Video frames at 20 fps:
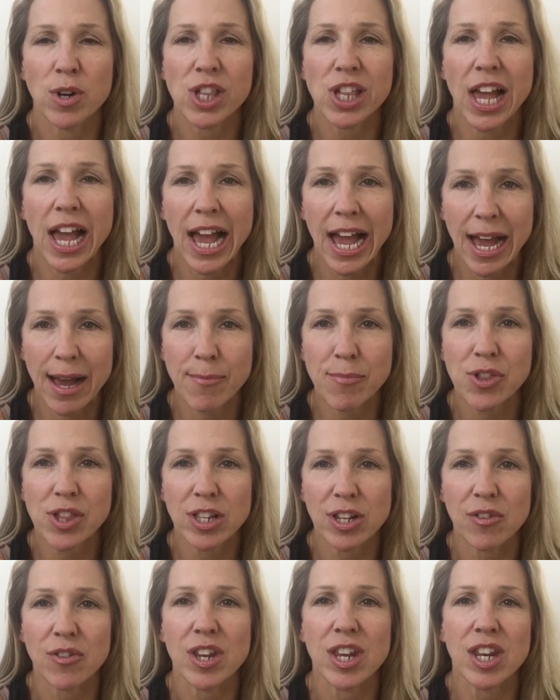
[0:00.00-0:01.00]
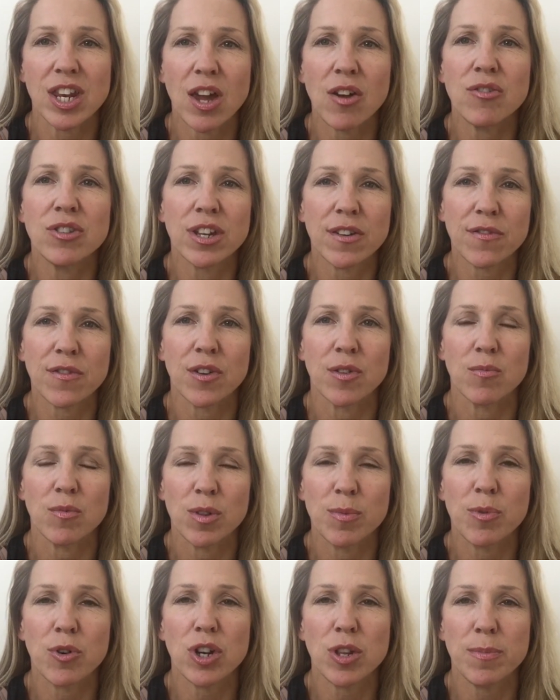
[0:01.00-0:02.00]
Well, it's absolutely no different
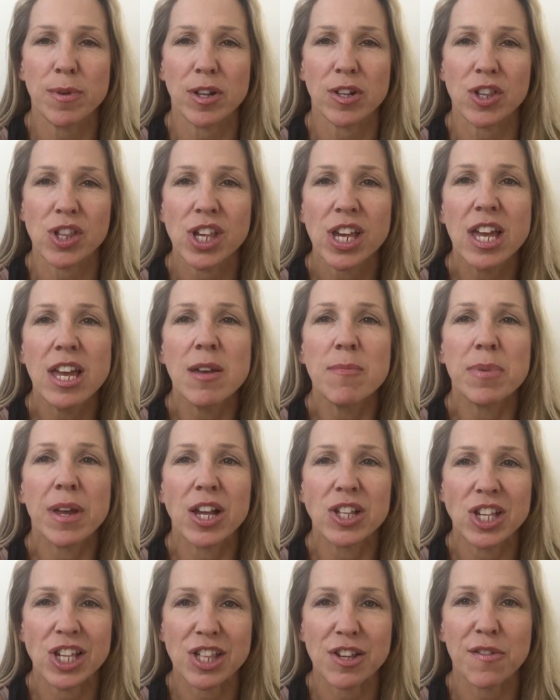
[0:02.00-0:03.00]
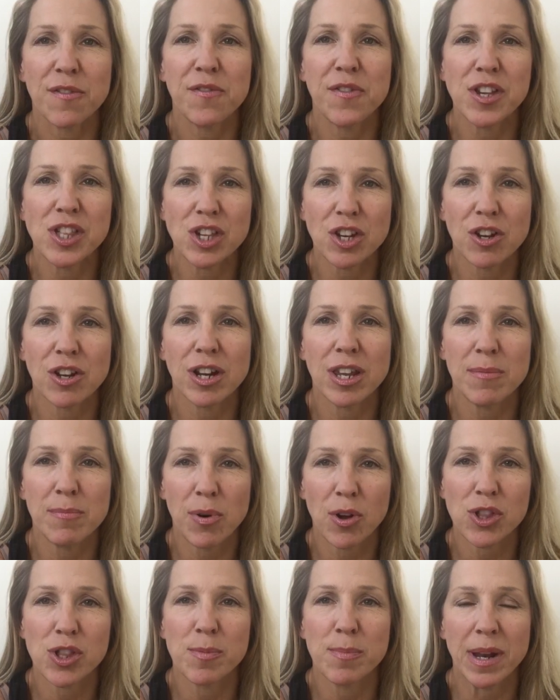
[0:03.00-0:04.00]
with bodybuilders, because it's a physical
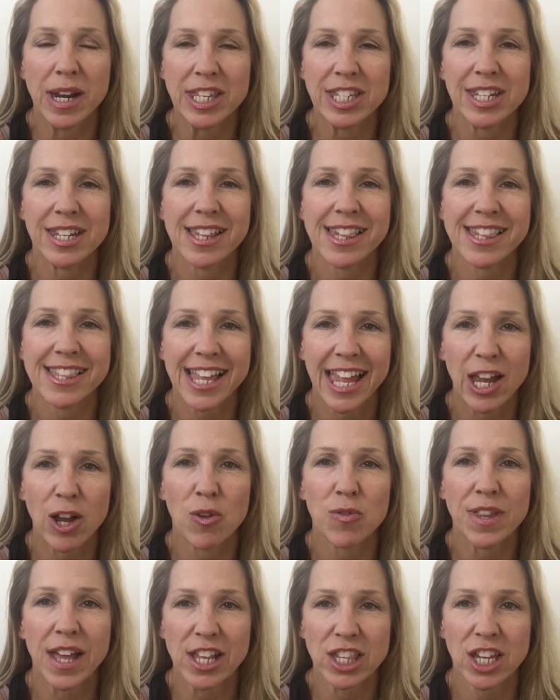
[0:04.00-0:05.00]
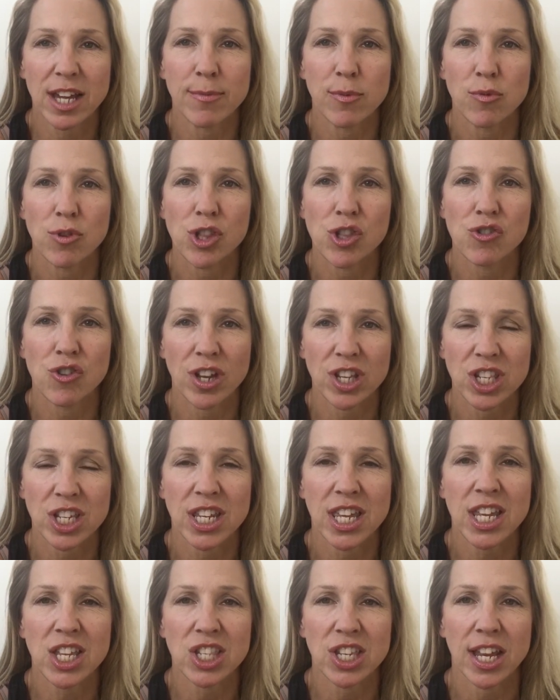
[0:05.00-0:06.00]
impossibility to stay on that type of
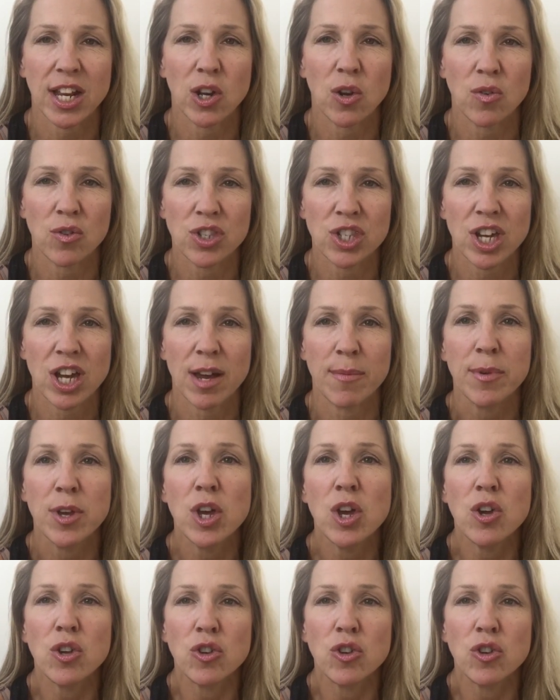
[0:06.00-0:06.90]
restricted eating long term.